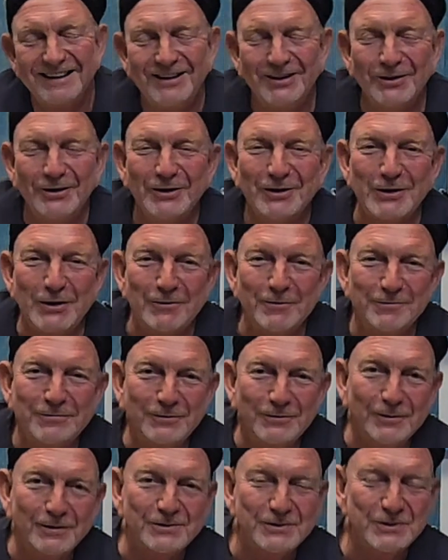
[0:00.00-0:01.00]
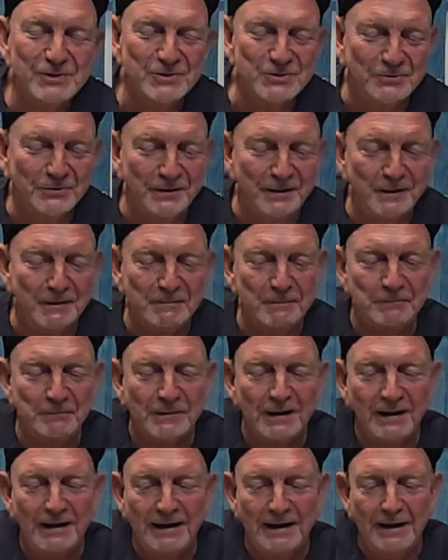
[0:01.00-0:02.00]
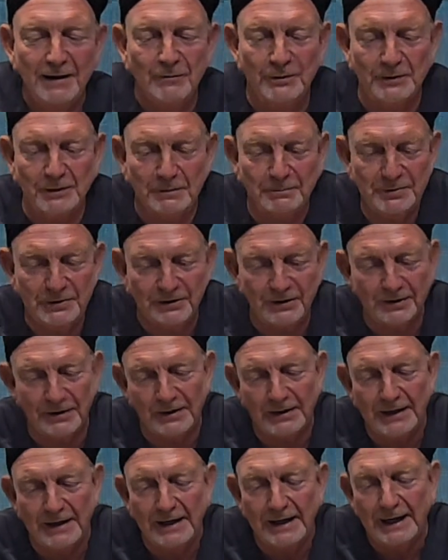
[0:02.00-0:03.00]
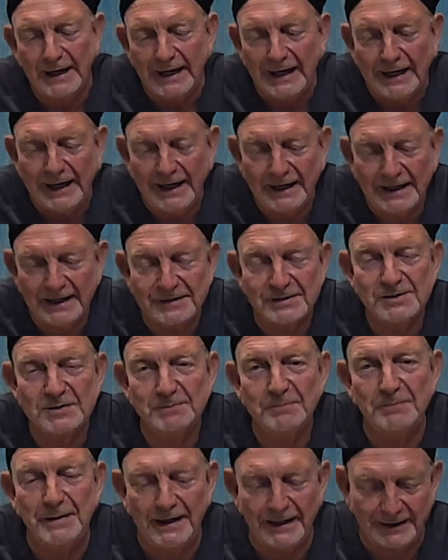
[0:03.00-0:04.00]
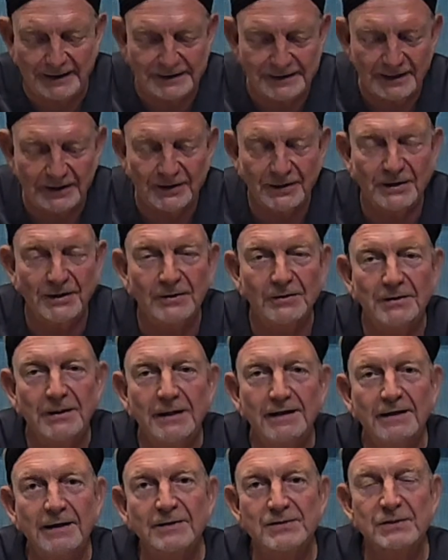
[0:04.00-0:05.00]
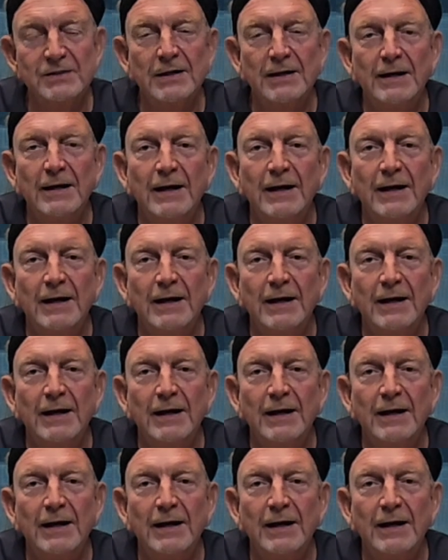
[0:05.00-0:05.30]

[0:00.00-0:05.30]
or go for a swim. We're going to put our hands back down on our knees.